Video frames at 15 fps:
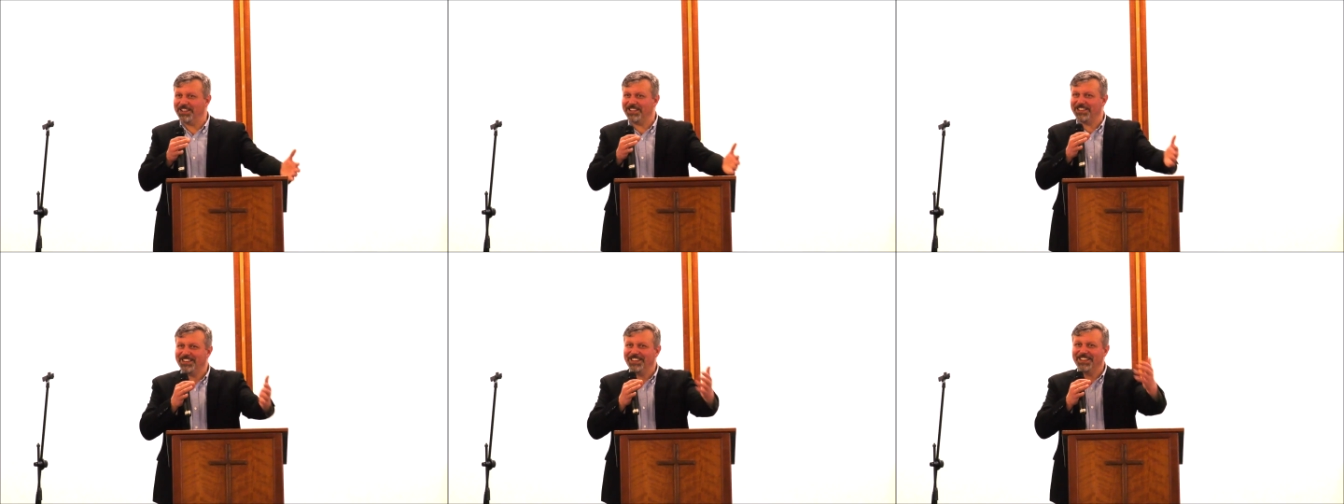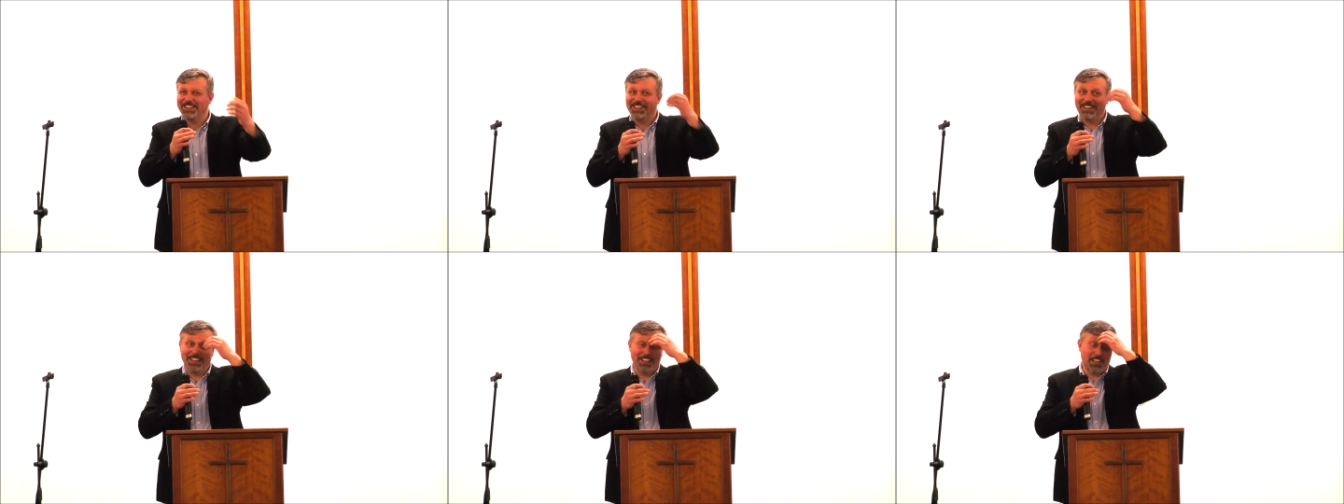a
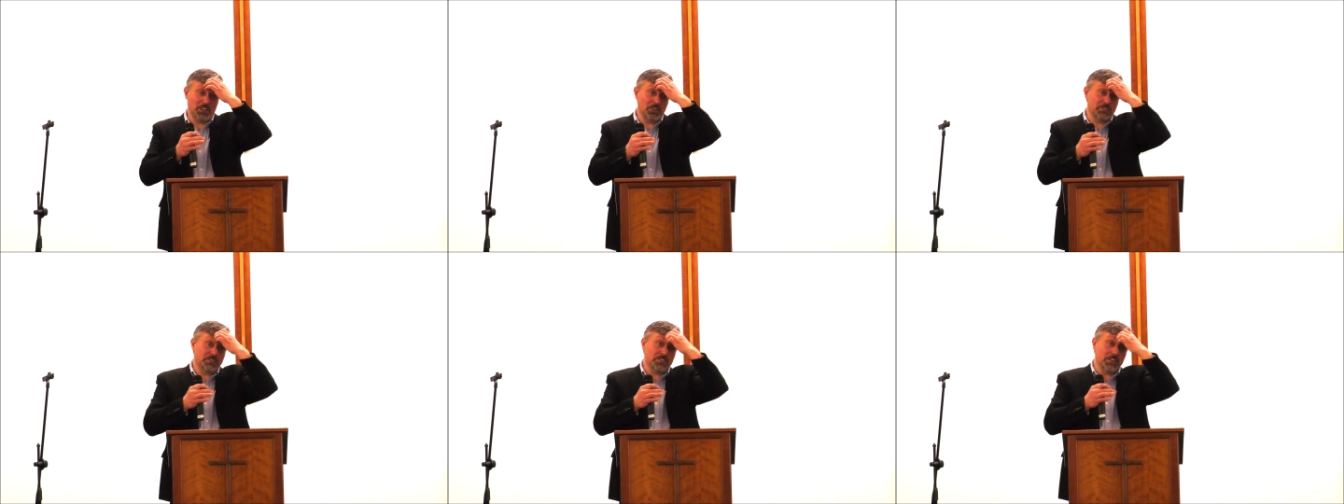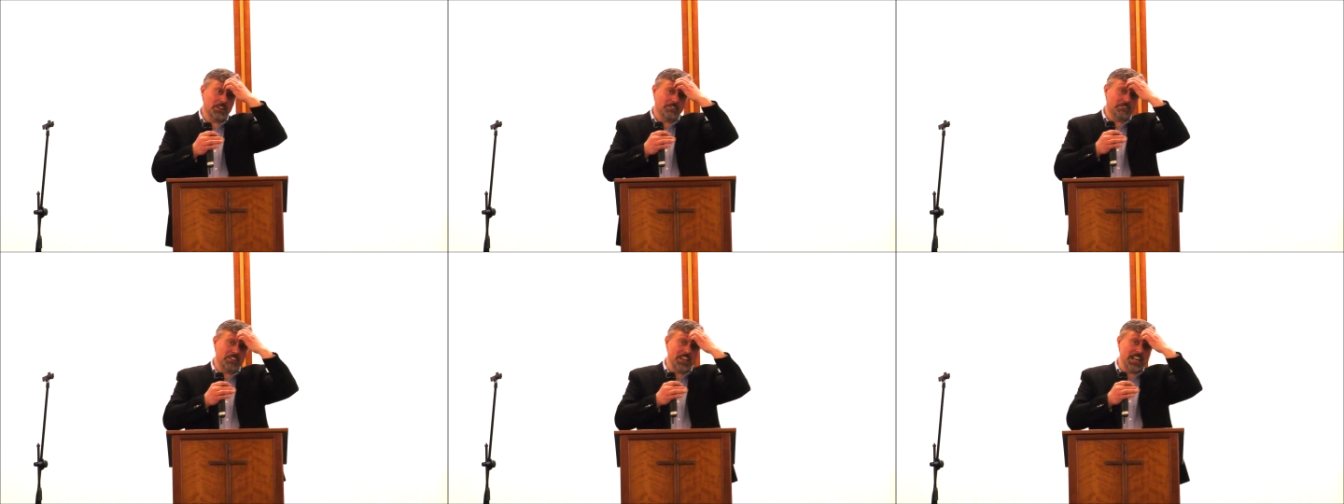lot of uh,
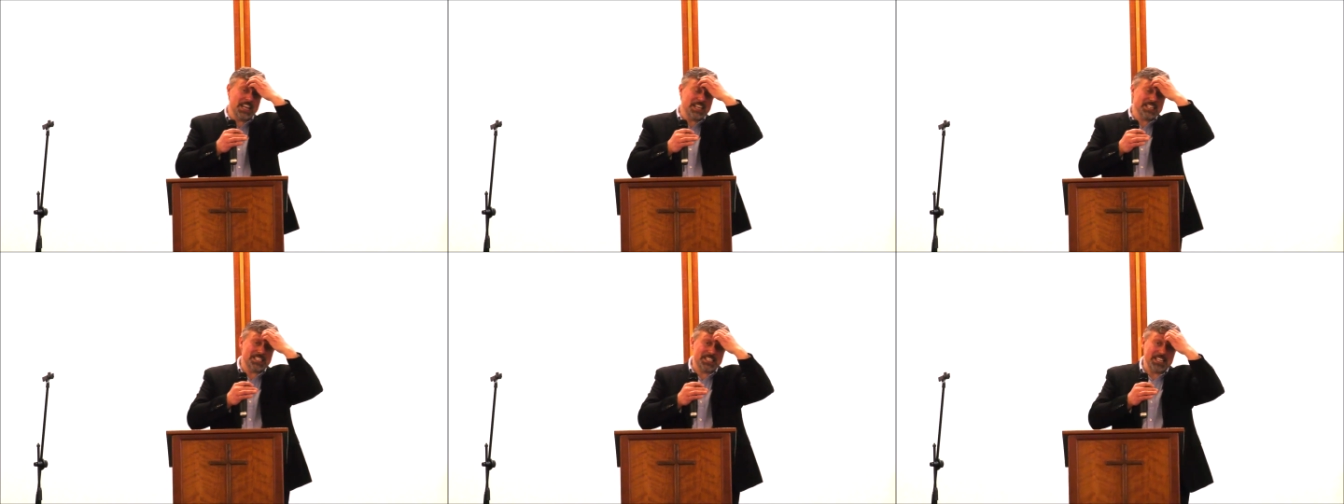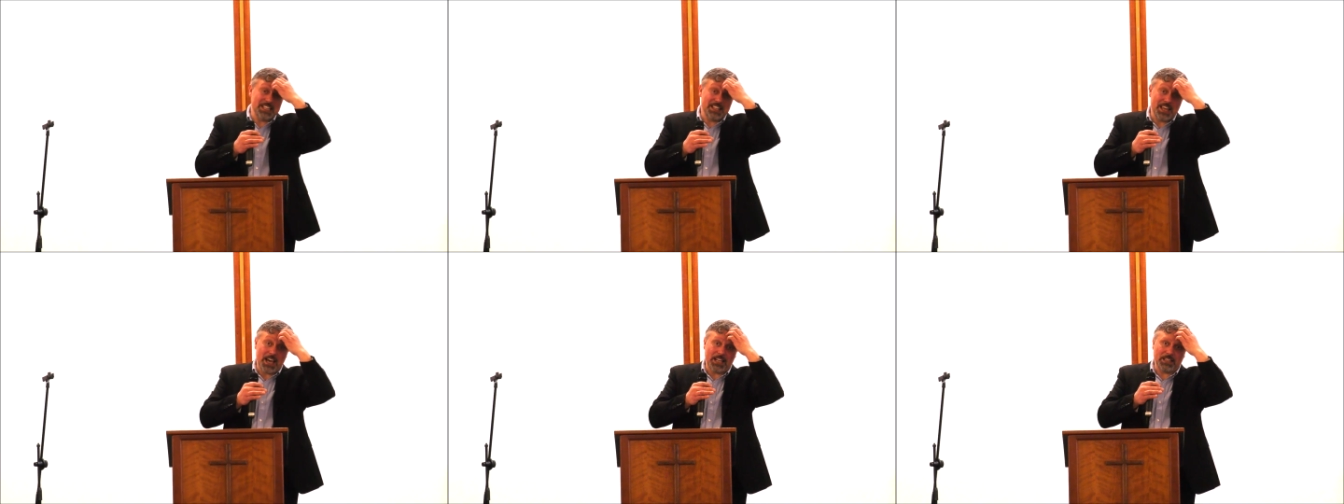feelings
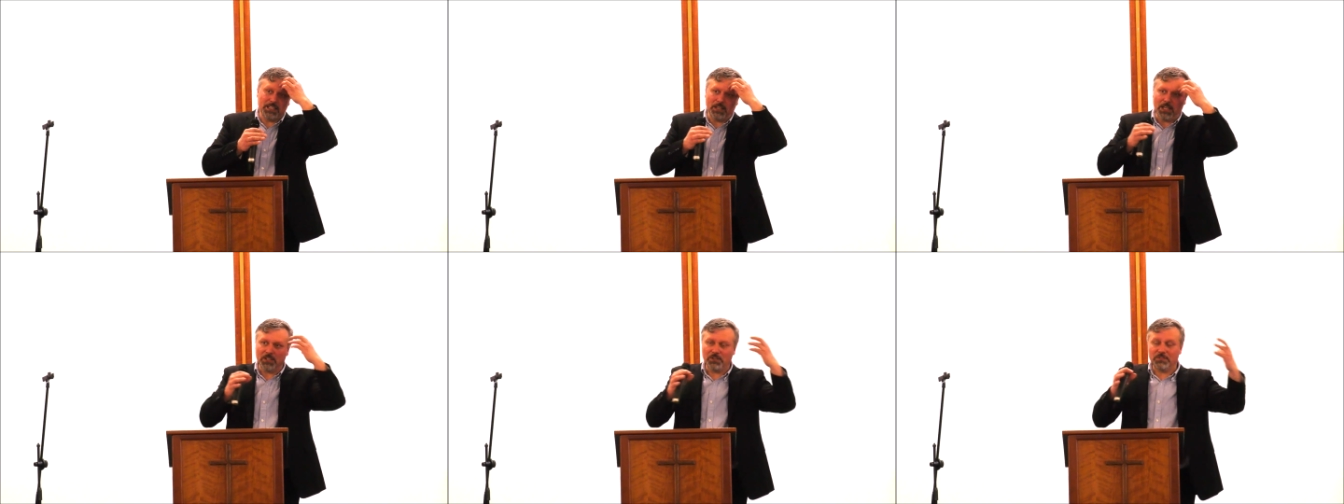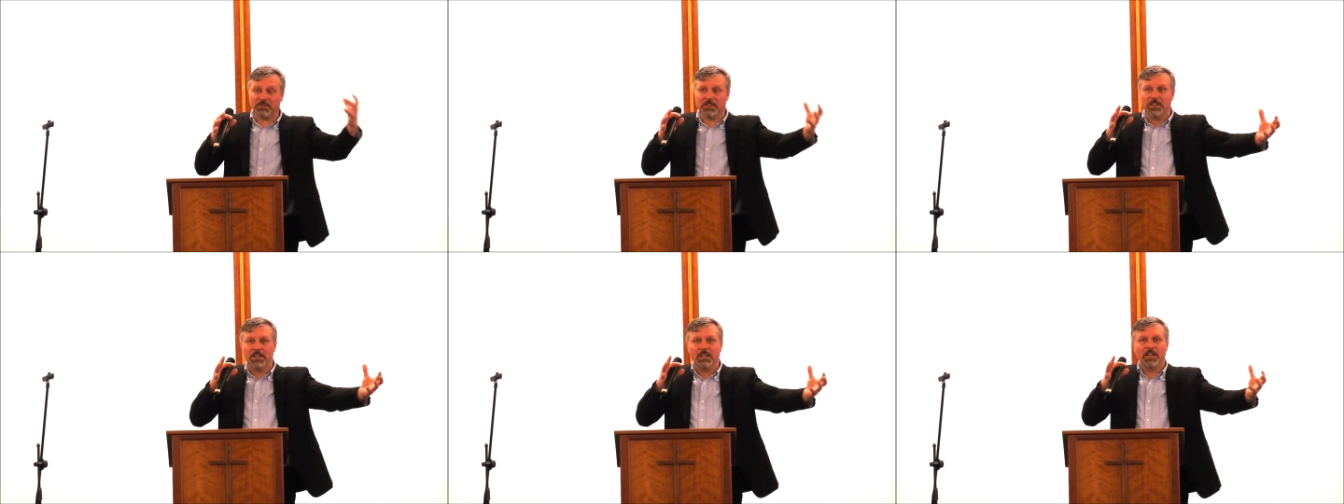in that, a lot of
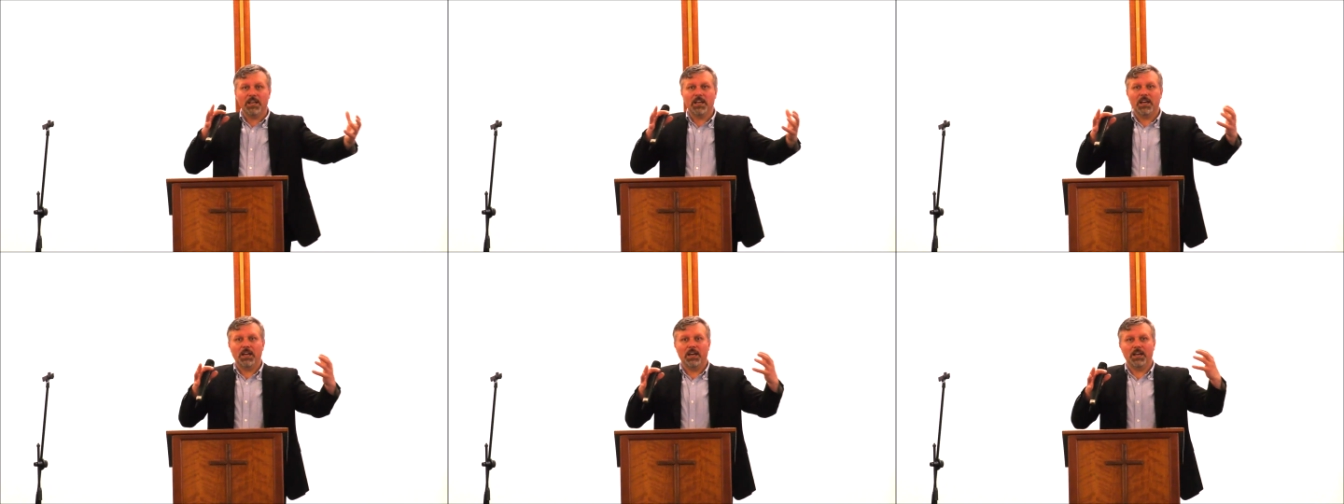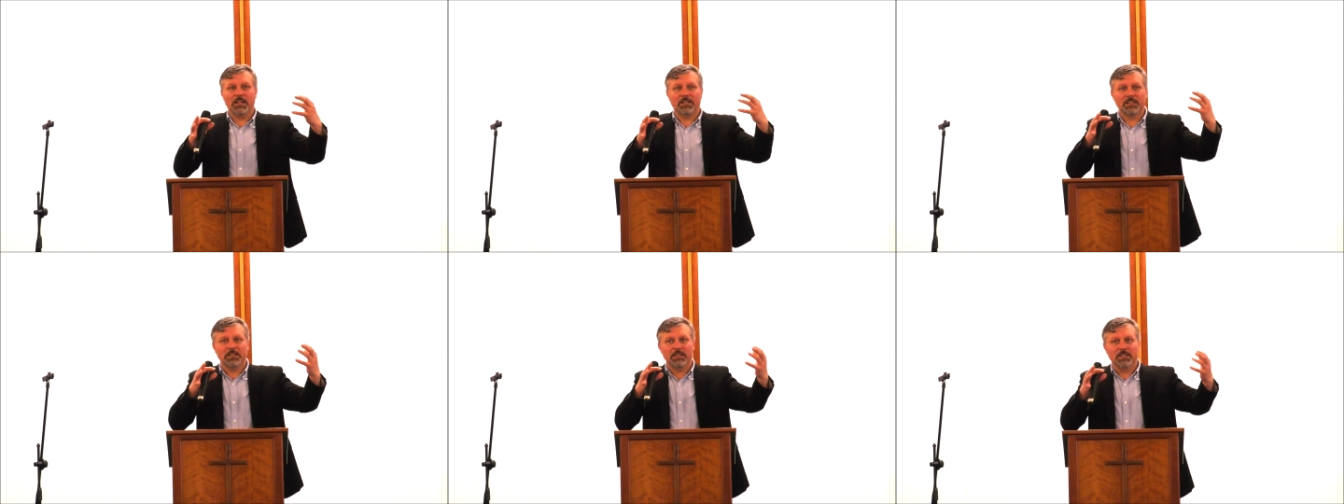
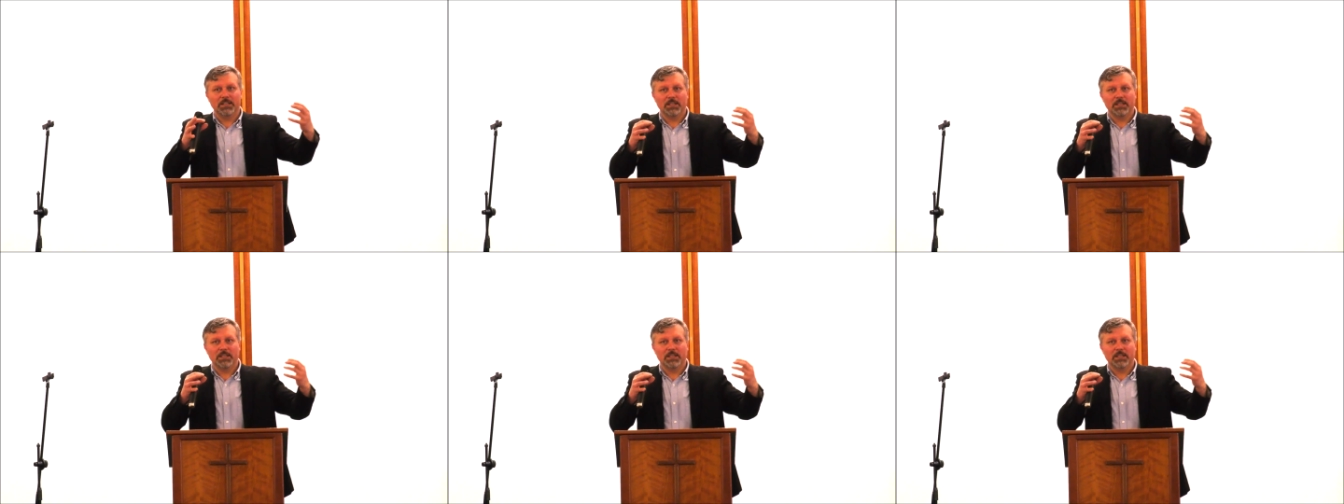and